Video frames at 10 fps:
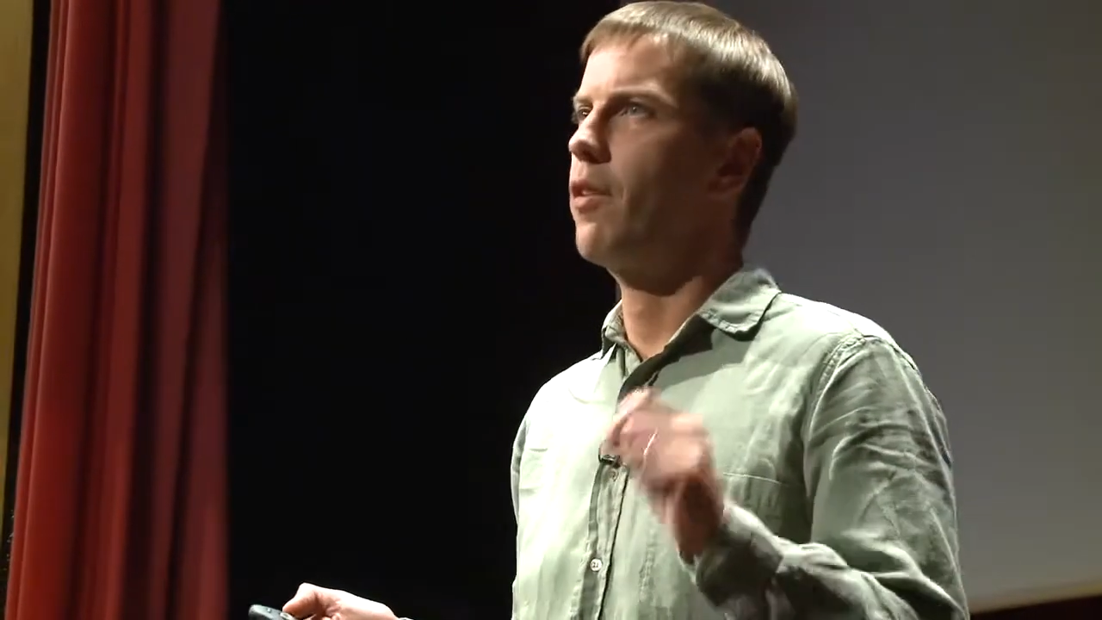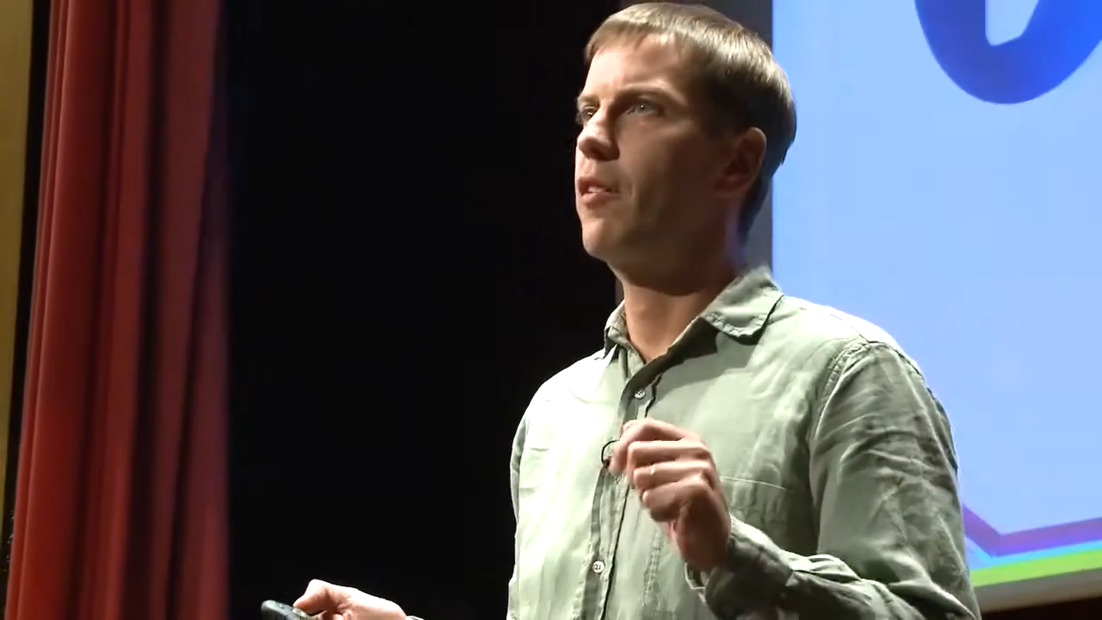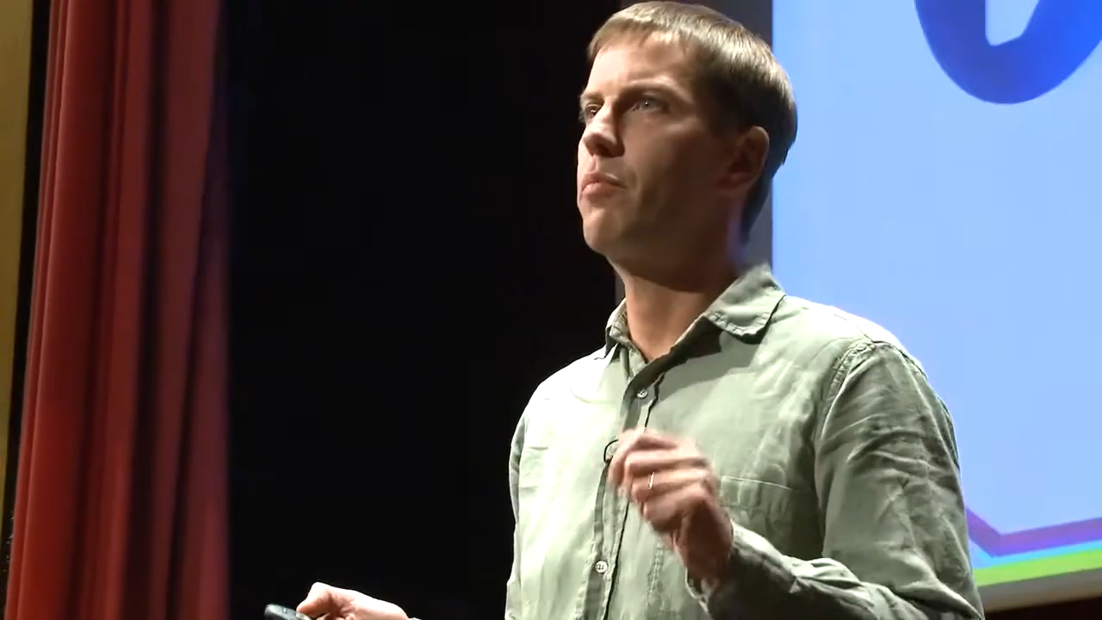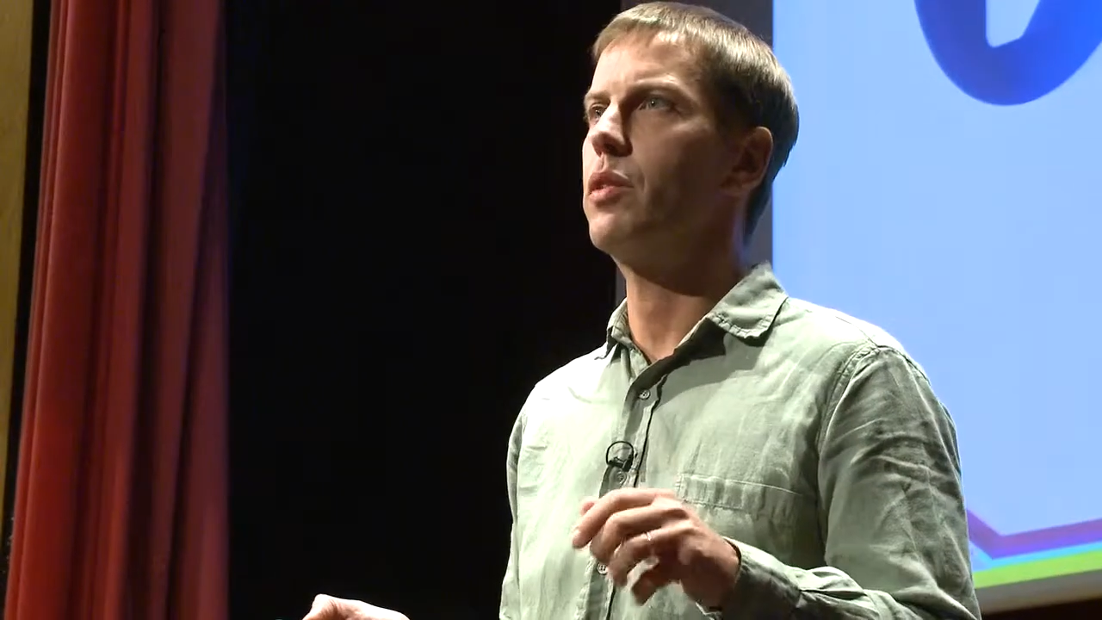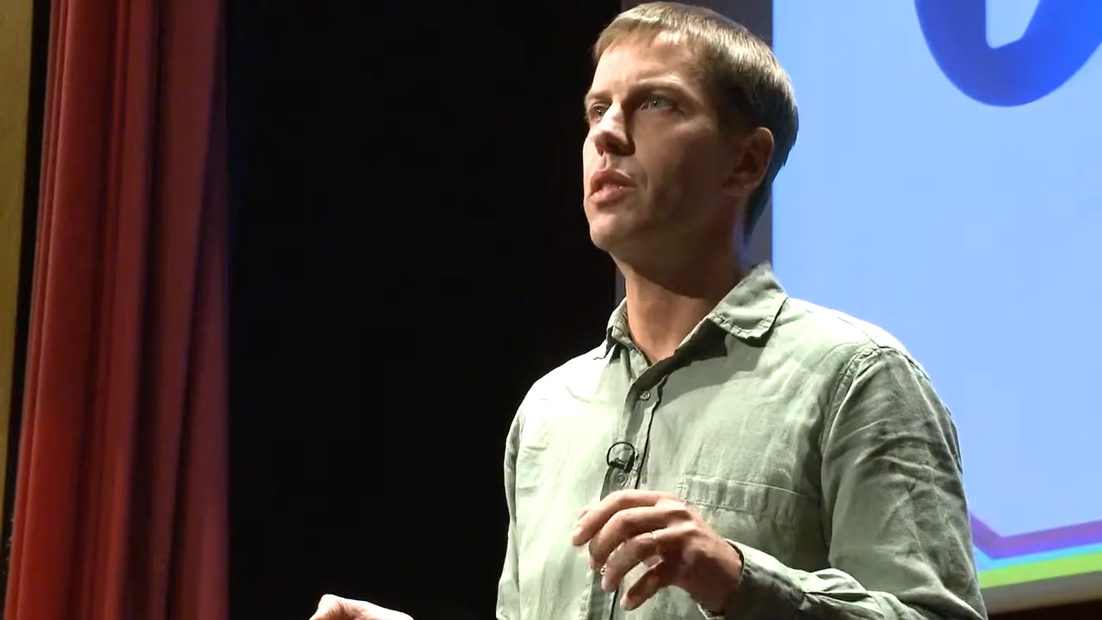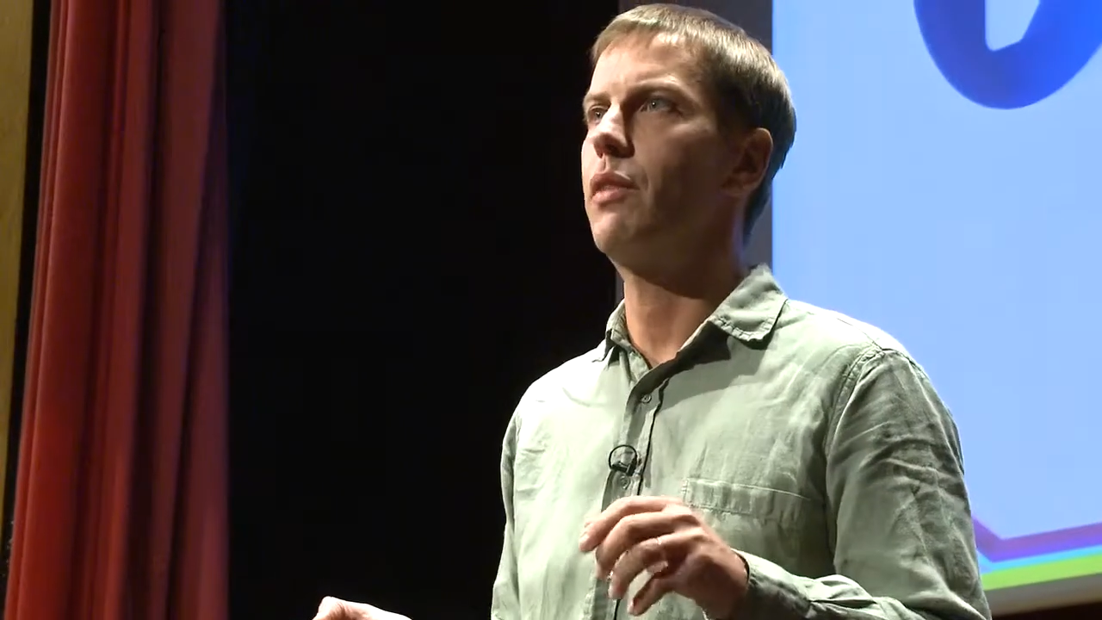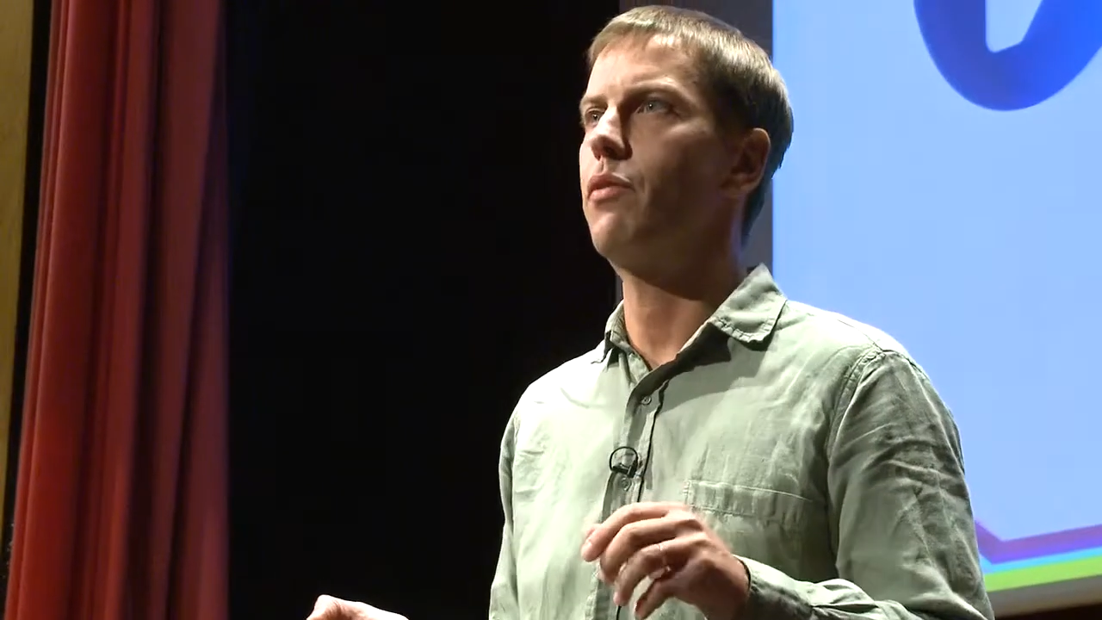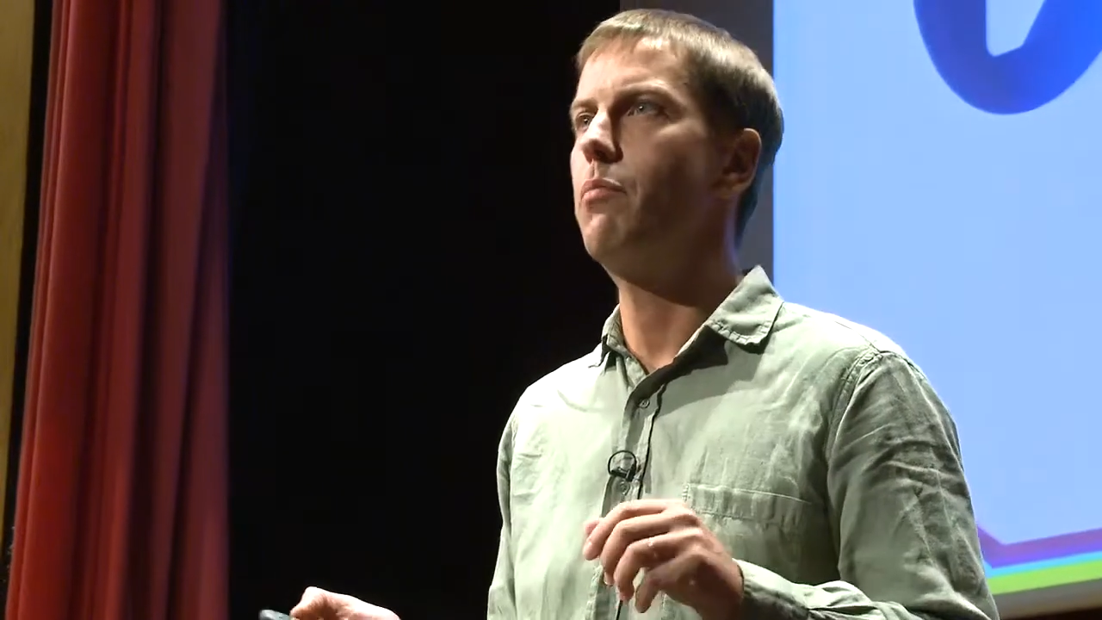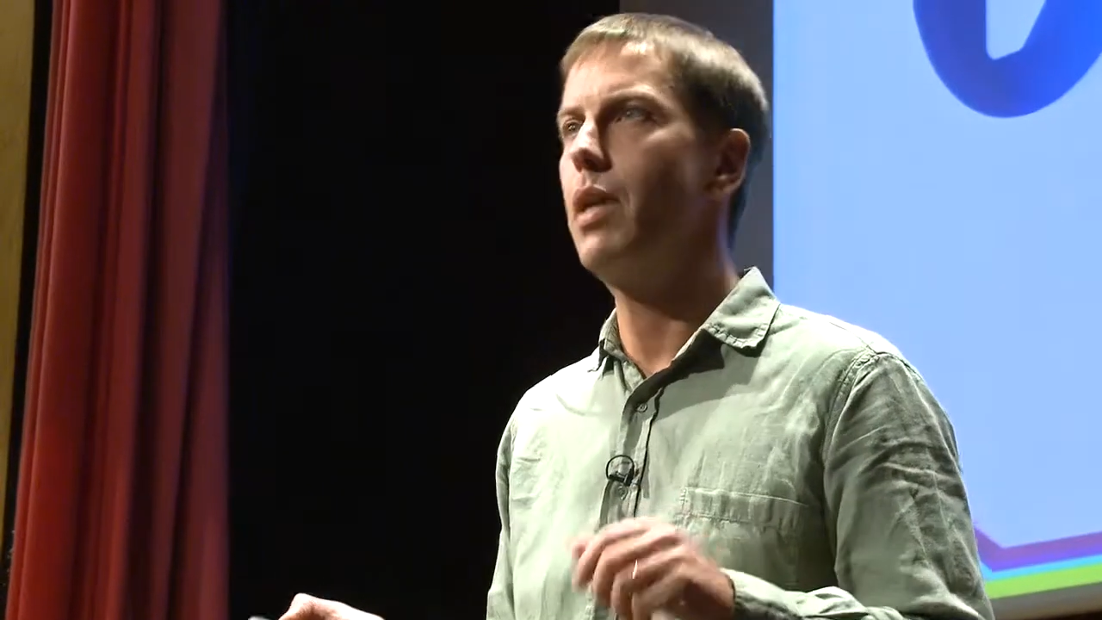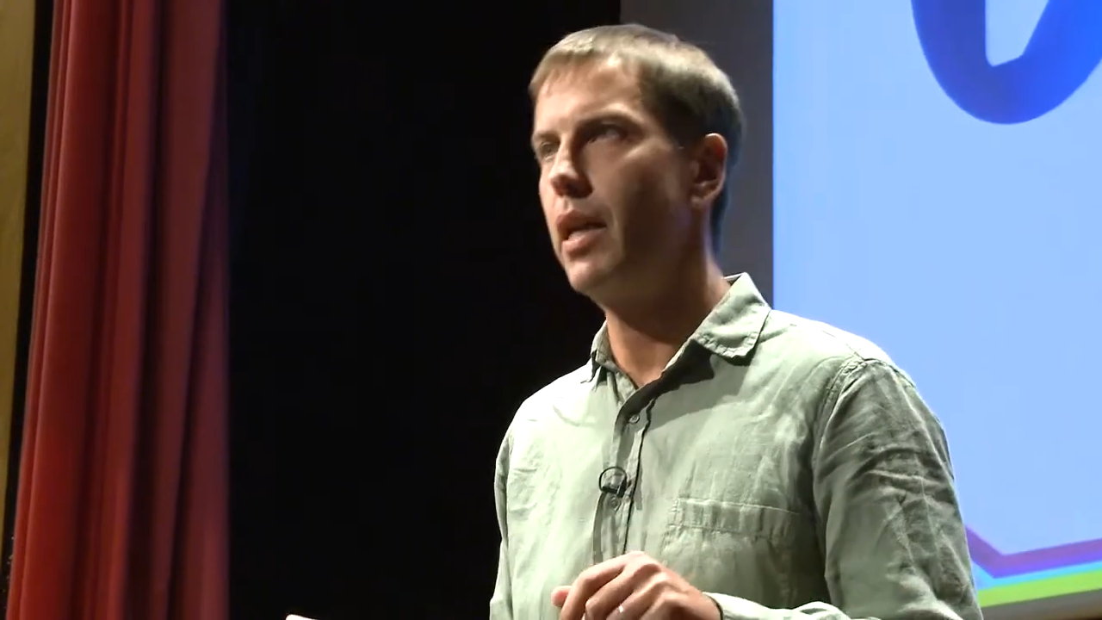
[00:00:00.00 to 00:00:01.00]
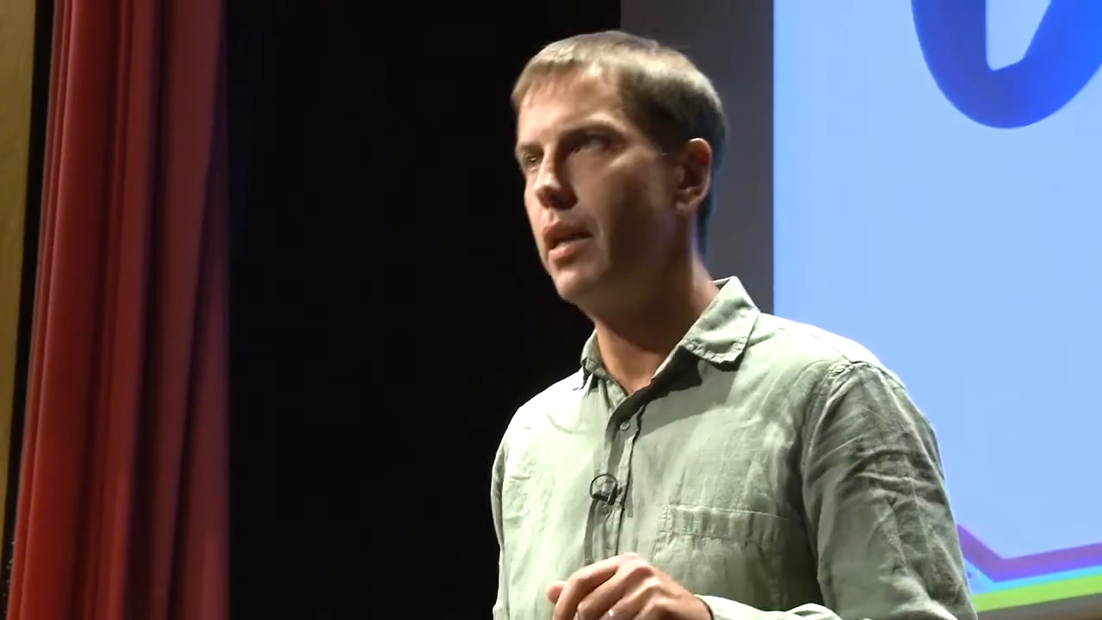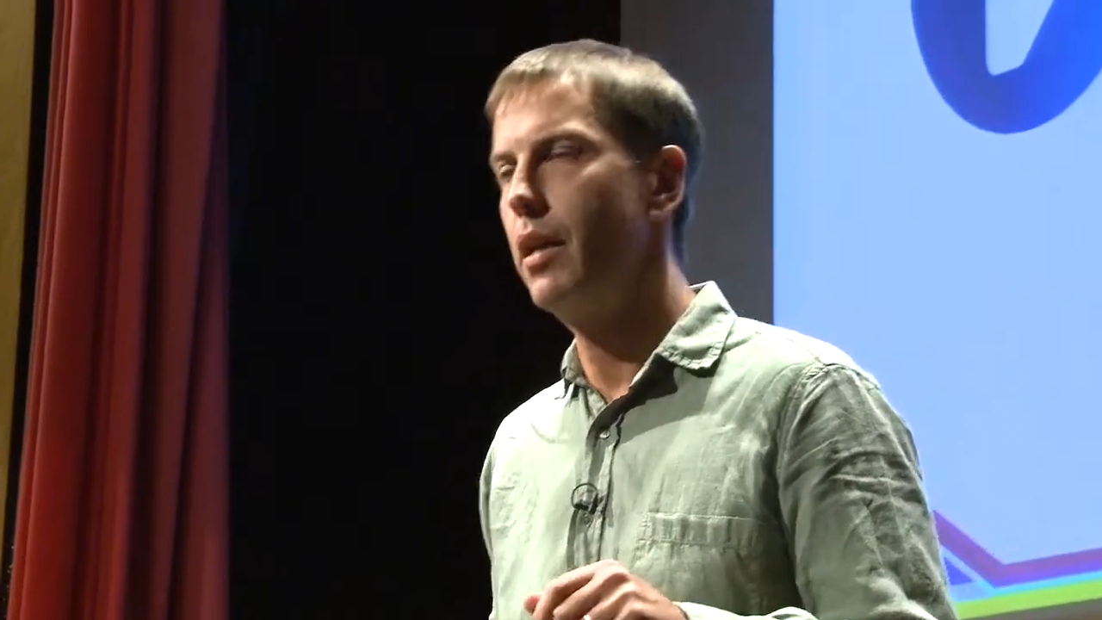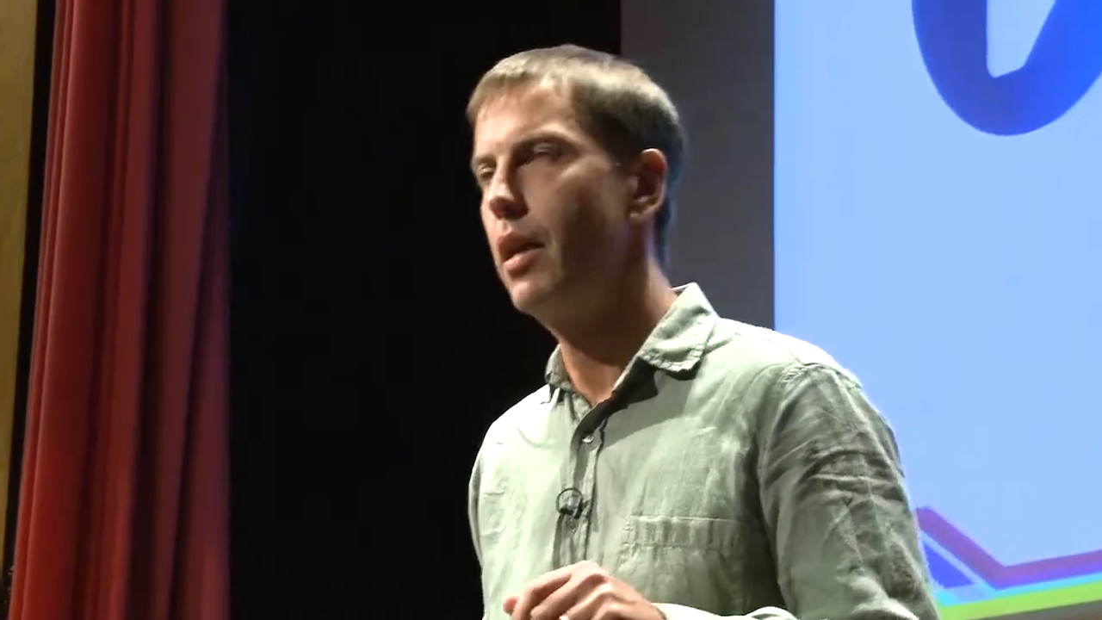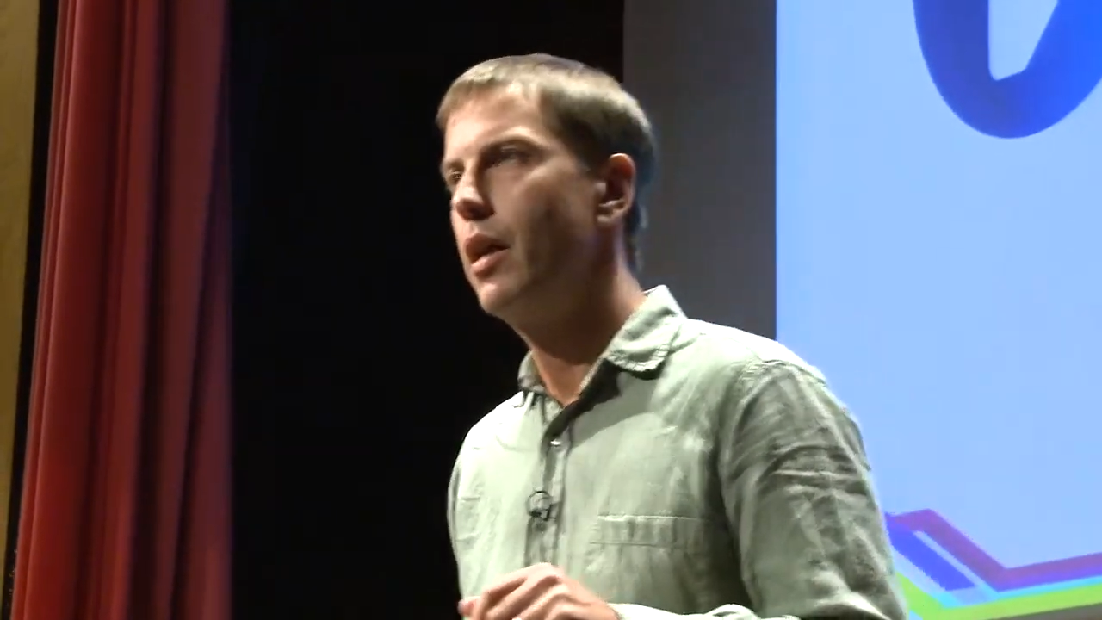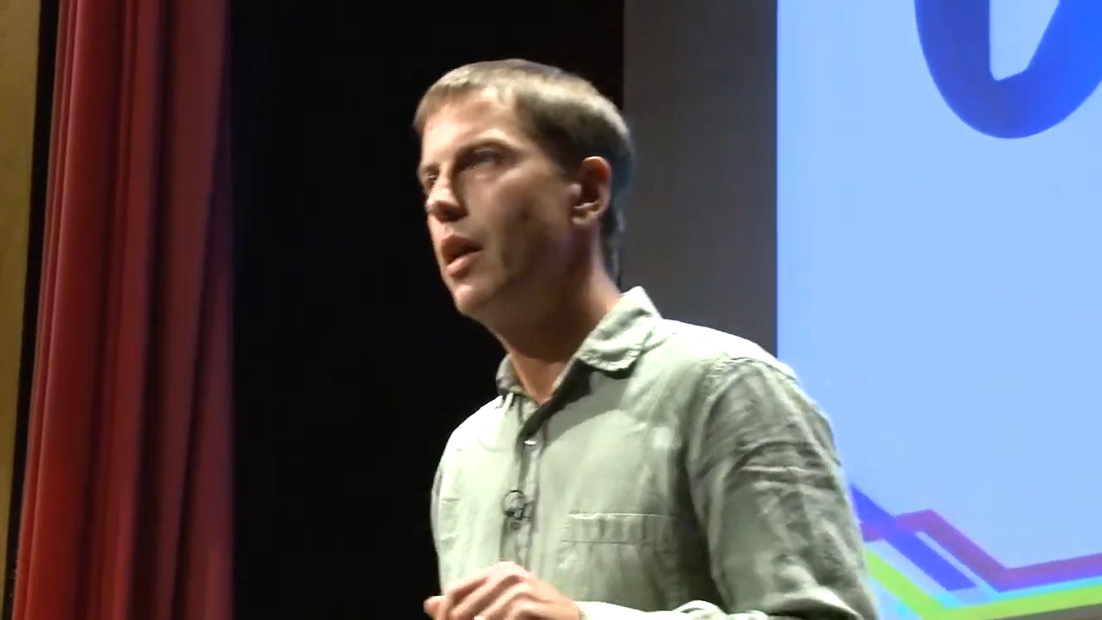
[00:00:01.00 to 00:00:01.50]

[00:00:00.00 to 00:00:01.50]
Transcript: 5.7 million